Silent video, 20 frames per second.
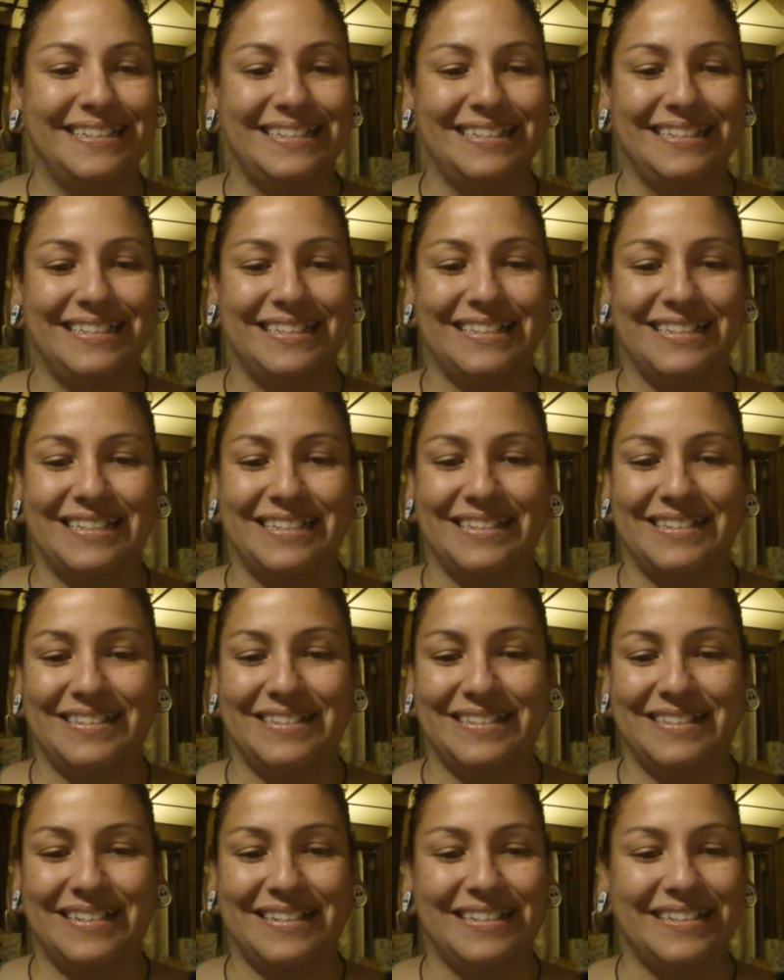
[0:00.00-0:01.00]

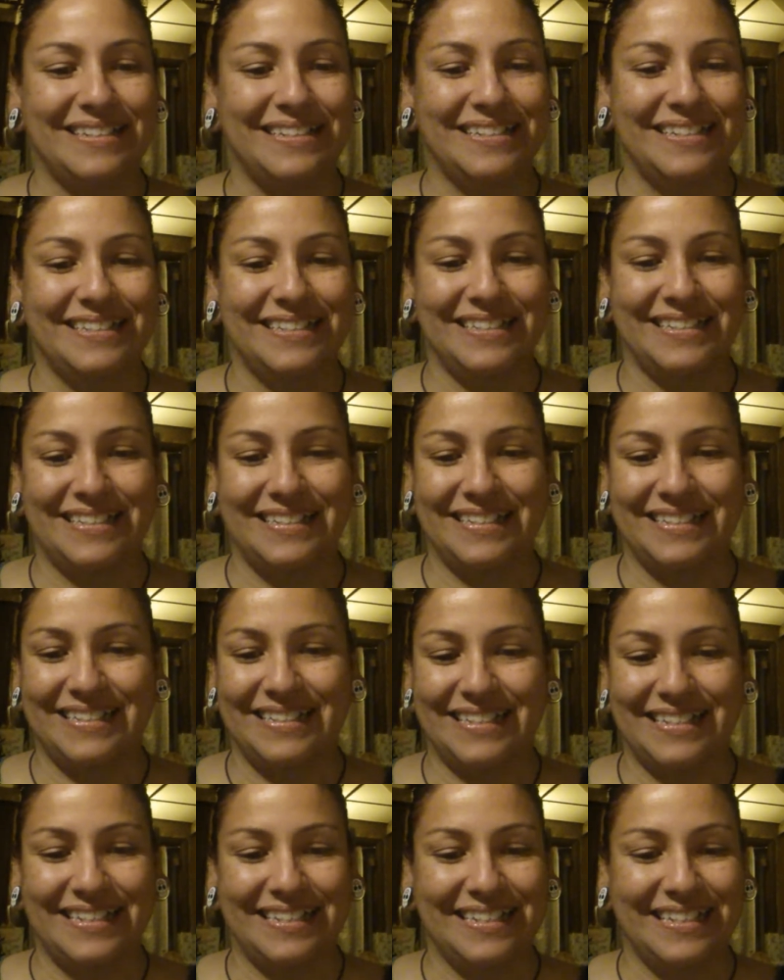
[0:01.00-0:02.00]

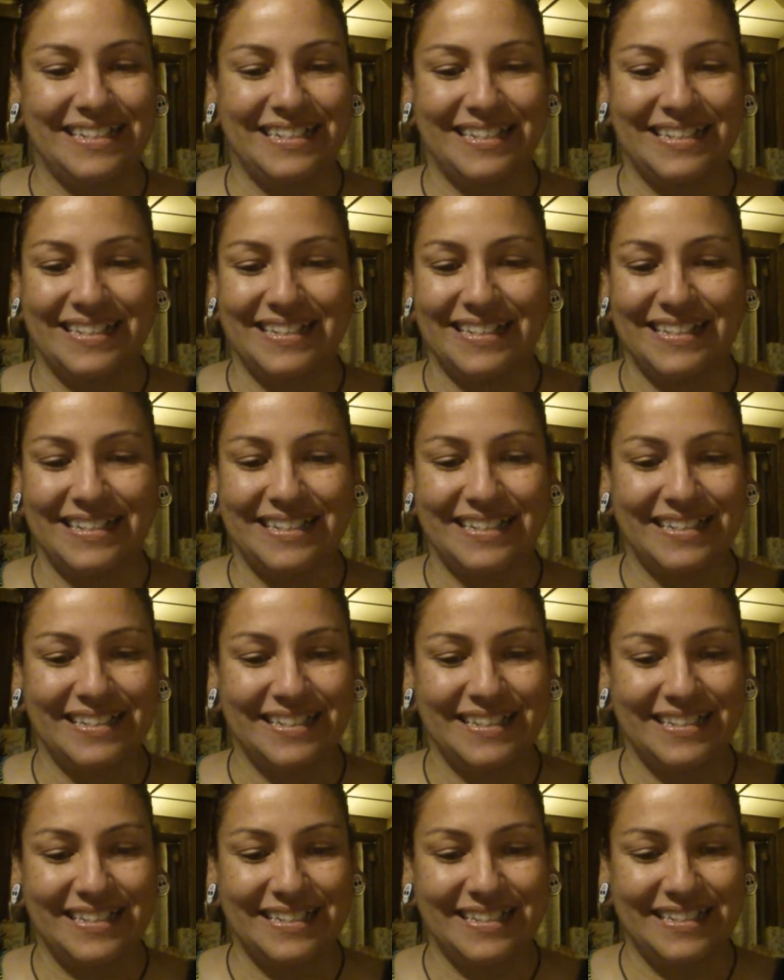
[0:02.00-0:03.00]

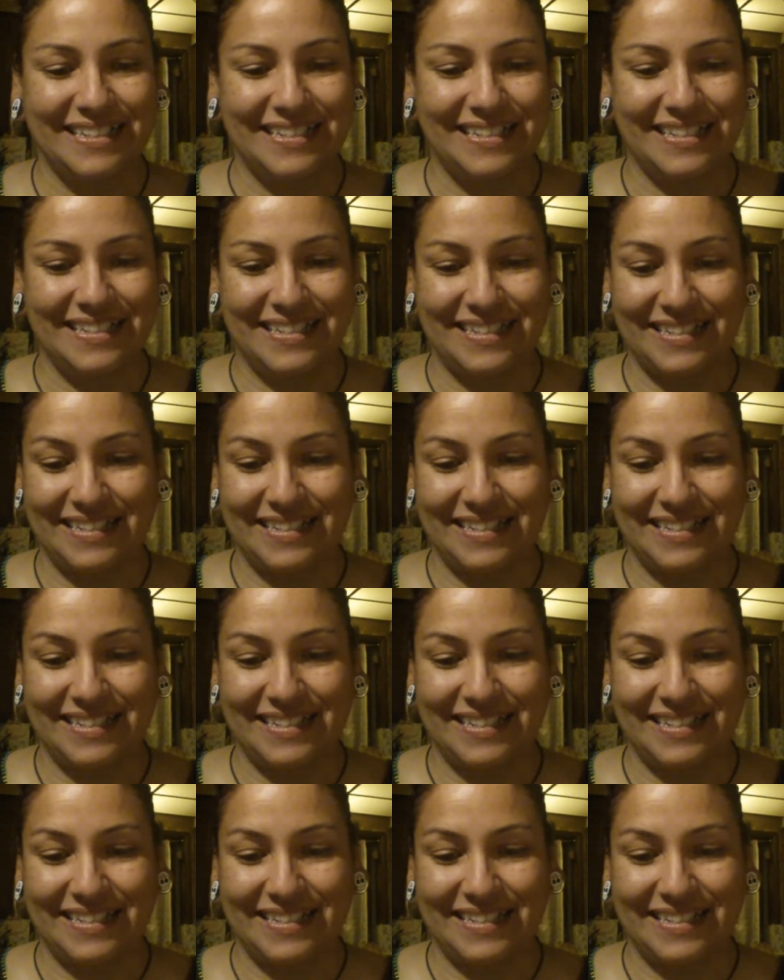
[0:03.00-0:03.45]
[no speech]